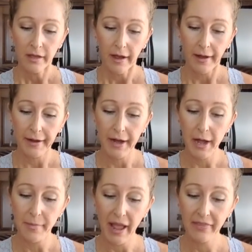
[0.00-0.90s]

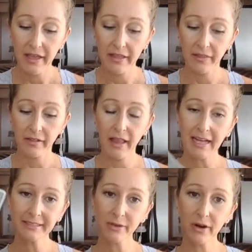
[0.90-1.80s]
And then the
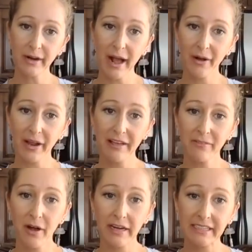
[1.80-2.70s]
last card out I've
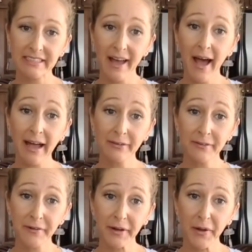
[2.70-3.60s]
got is the
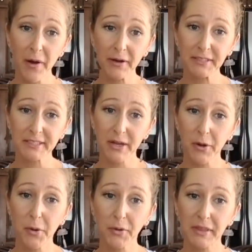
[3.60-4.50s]
Hierophant card.
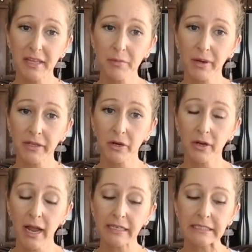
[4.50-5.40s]
So Libra, you're
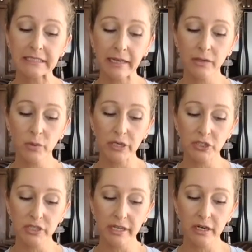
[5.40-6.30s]
kind of
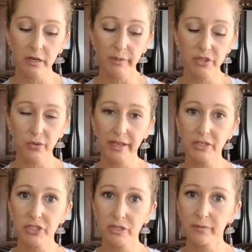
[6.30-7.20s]
sandwiched here between
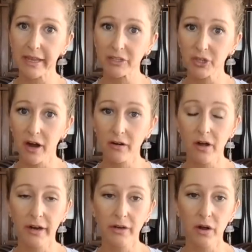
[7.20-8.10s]
two major
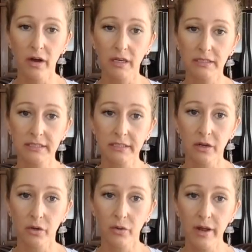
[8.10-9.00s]
arcana cards.
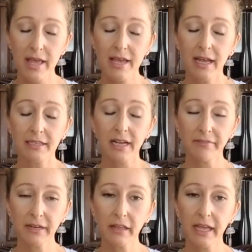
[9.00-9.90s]
So
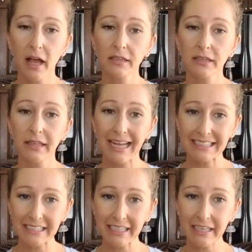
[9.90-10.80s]
definitely a
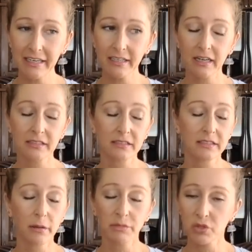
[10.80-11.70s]
lesson,
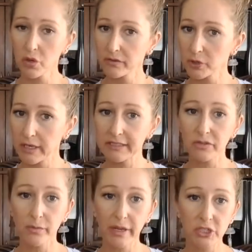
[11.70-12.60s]
some sort of
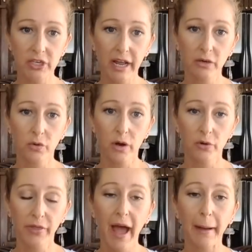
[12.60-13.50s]
transformation and growth
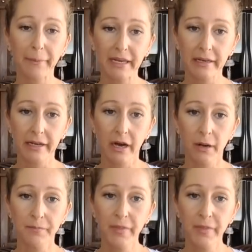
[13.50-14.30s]
happening here.